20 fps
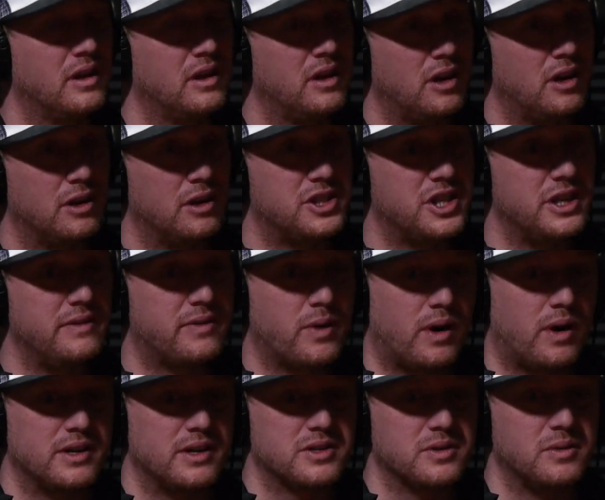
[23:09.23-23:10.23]
achieved
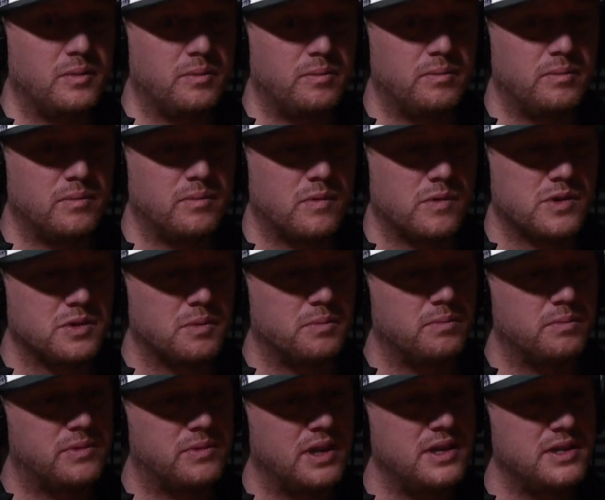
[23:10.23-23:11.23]
quite some
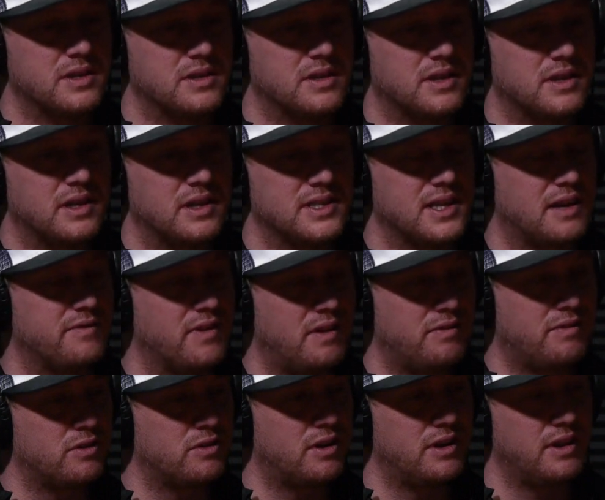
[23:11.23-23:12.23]
decent things. I've
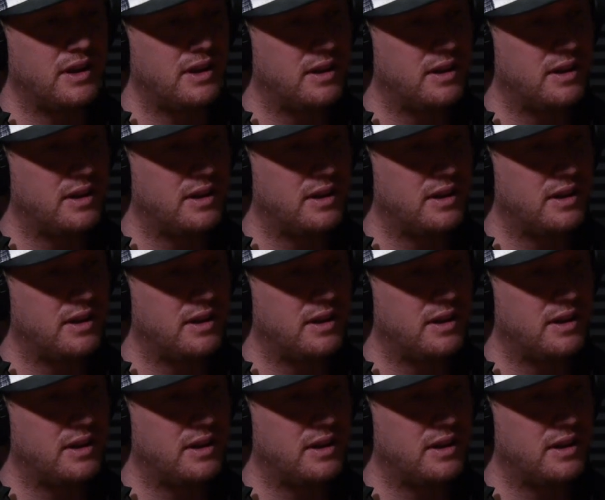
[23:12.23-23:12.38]
never really